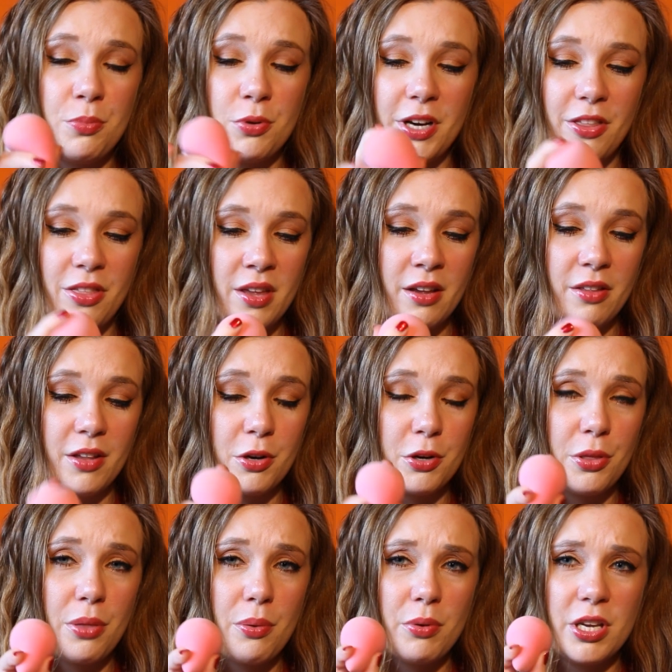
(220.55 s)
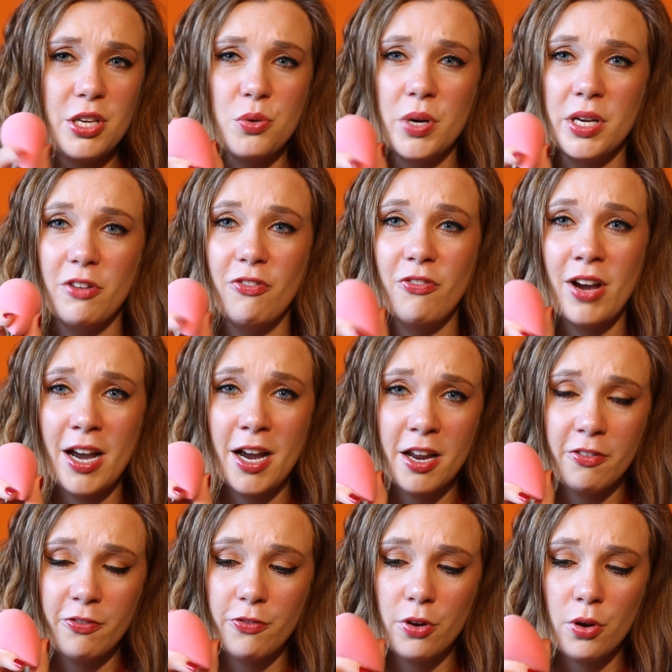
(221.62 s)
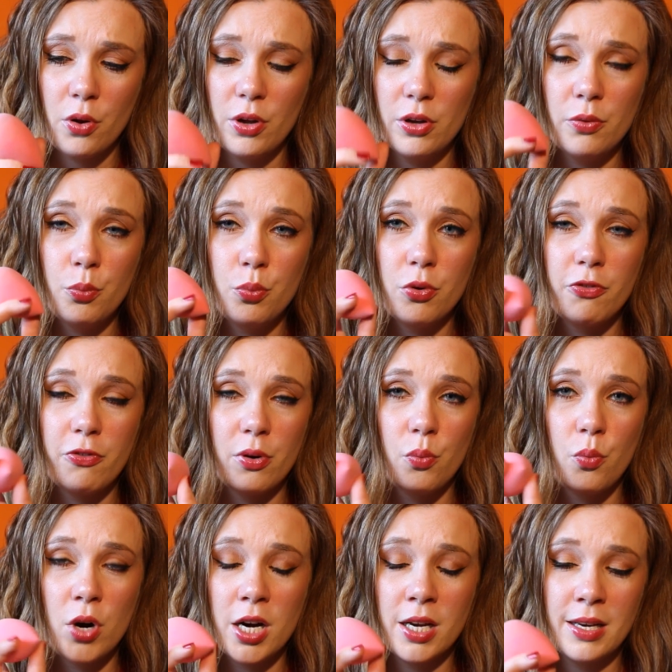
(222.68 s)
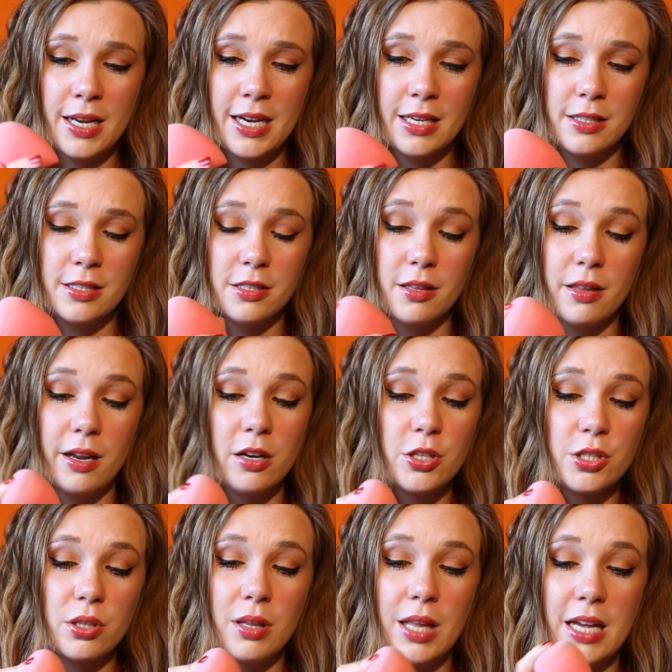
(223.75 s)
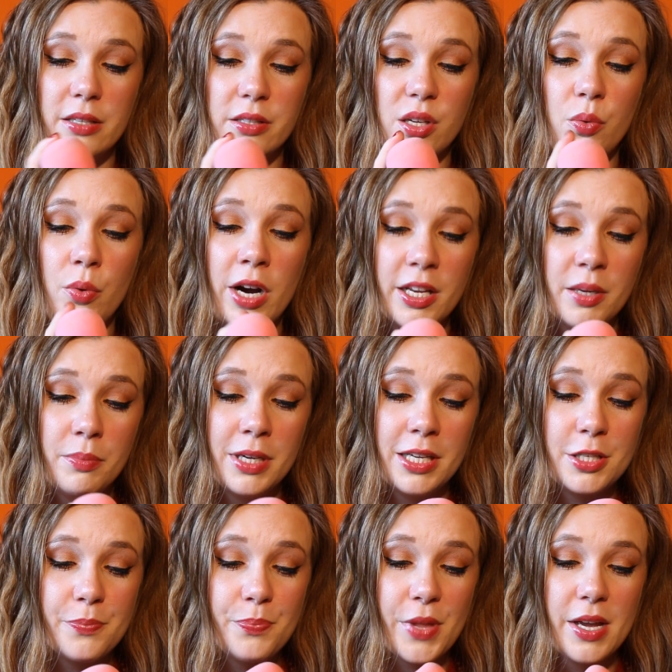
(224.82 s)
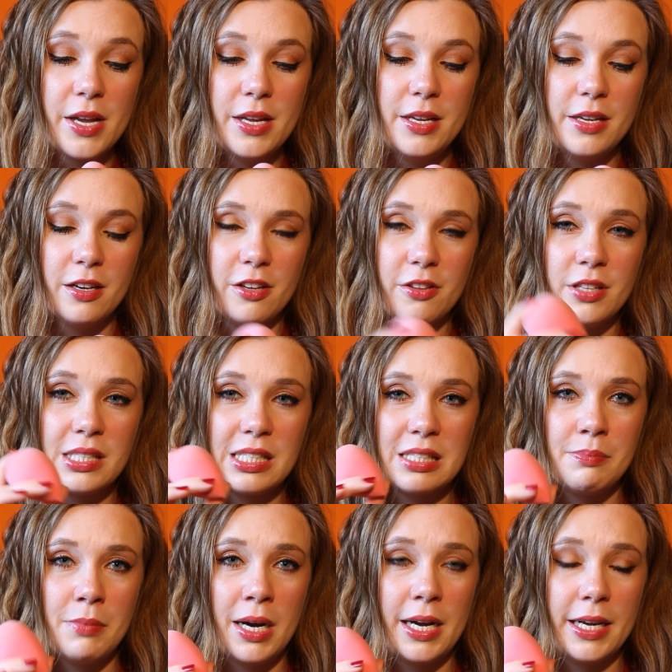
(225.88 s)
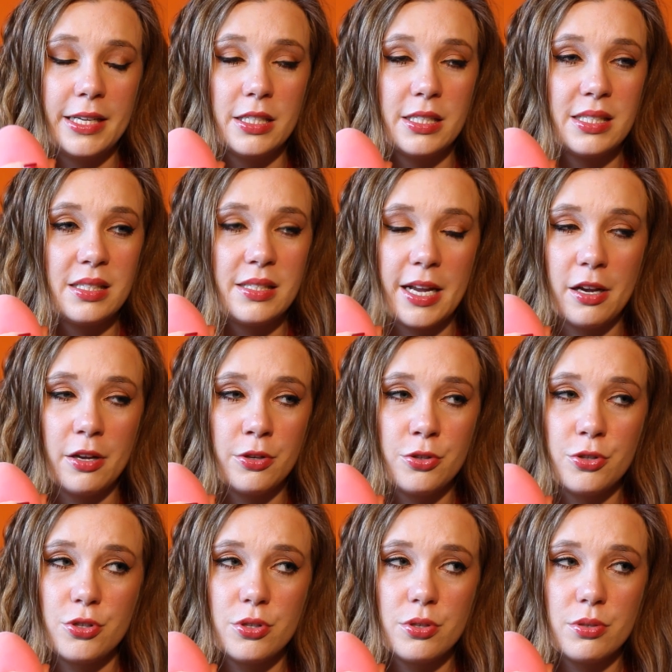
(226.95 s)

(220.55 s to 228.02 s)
I think they're $3.25 for one, and they also last quite a bit. This is my second.